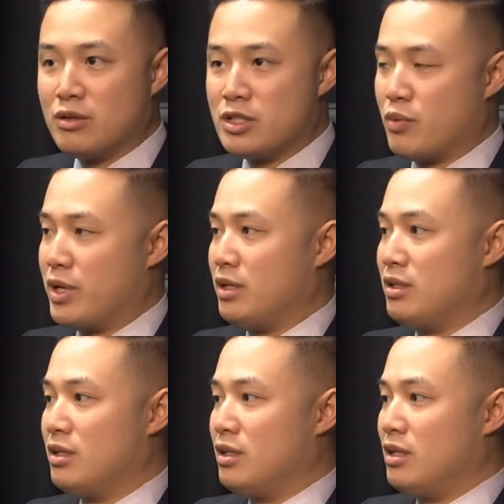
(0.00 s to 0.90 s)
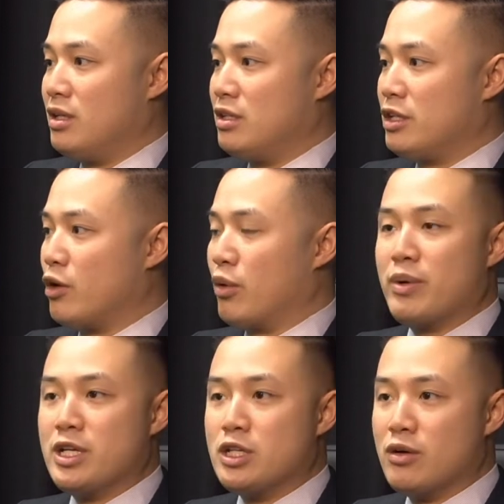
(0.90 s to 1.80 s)
Or do we, what do we
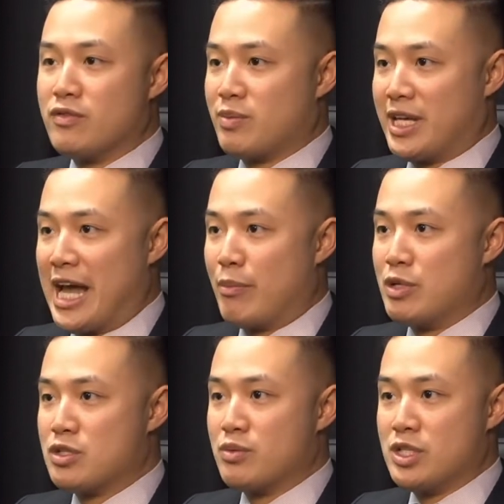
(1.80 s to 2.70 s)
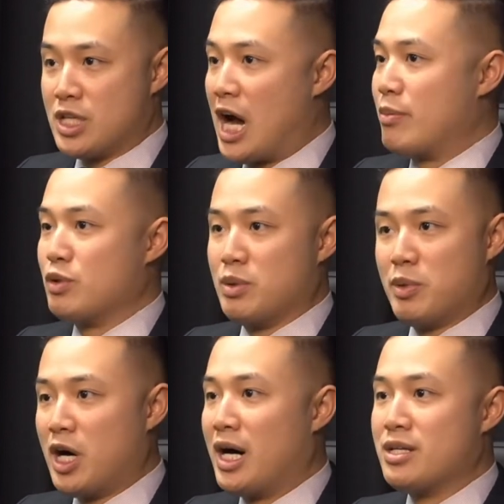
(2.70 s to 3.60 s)
do if something happens? Do we stop? Do we
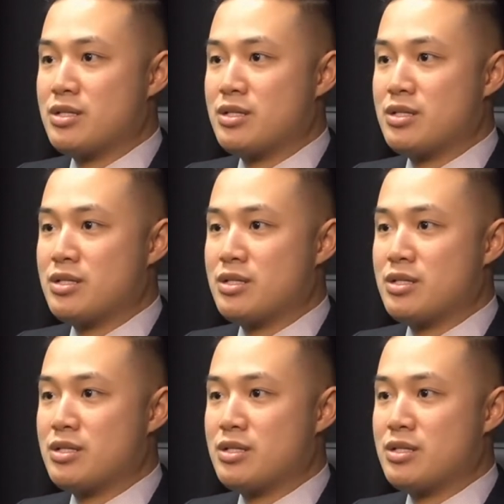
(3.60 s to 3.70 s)
pause?